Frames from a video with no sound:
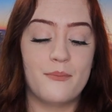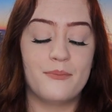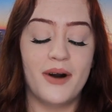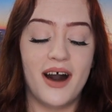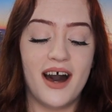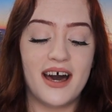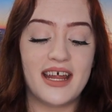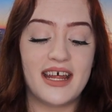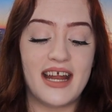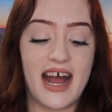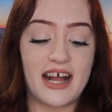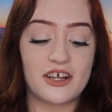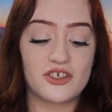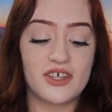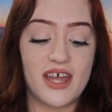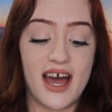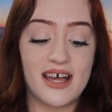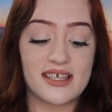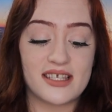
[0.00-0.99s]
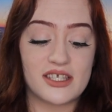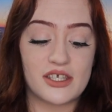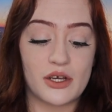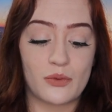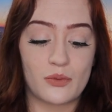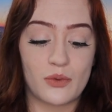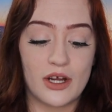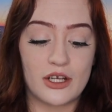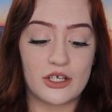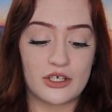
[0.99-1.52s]
but it actually has its
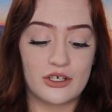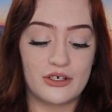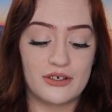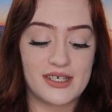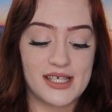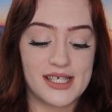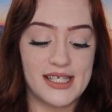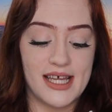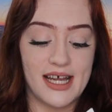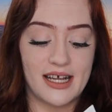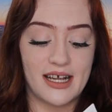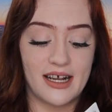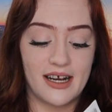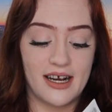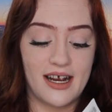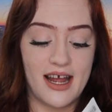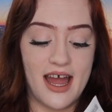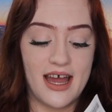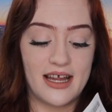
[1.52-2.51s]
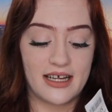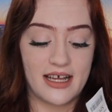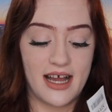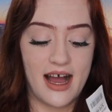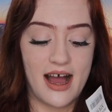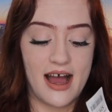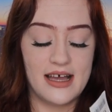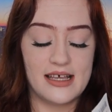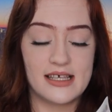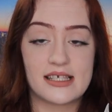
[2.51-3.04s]
original sticker and
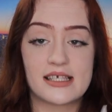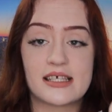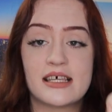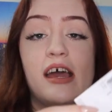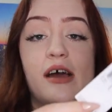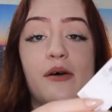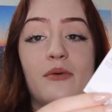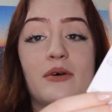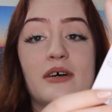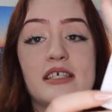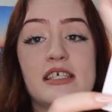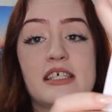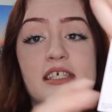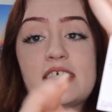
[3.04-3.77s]
guys, it was